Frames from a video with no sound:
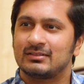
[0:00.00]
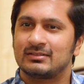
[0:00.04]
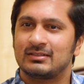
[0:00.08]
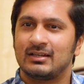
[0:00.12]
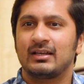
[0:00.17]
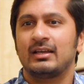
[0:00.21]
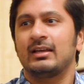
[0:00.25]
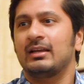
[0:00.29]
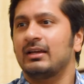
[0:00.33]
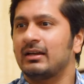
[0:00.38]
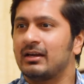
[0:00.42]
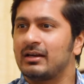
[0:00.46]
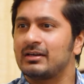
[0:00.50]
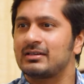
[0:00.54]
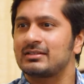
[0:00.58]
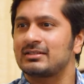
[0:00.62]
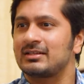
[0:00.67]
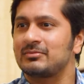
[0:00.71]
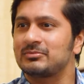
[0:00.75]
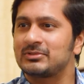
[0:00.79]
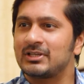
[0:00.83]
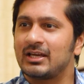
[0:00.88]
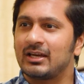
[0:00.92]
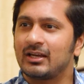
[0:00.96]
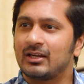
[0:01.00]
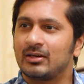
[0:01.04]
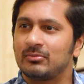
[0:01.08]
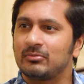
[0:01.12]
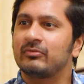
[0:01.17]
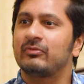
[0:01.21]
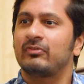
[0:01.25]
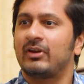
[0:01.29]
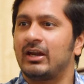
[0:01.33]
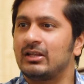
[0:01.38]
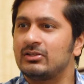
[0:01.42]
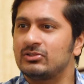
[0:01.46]
It's like English is
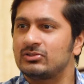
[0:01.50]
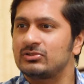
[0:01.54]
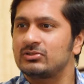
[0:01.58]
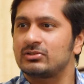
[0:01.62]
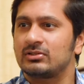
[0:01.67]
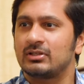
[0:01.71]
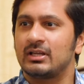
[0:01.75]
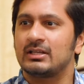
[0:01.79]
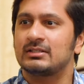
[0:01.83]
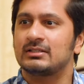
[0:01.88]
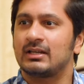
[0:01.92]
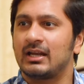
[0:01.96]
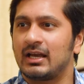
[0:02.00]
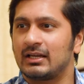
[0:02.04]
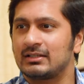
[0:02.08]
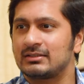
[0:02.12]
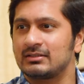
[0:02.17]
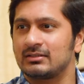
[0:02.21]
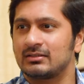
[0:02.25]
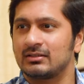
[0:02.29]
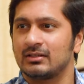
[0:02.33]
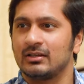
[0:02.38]
American, French, there's an accent.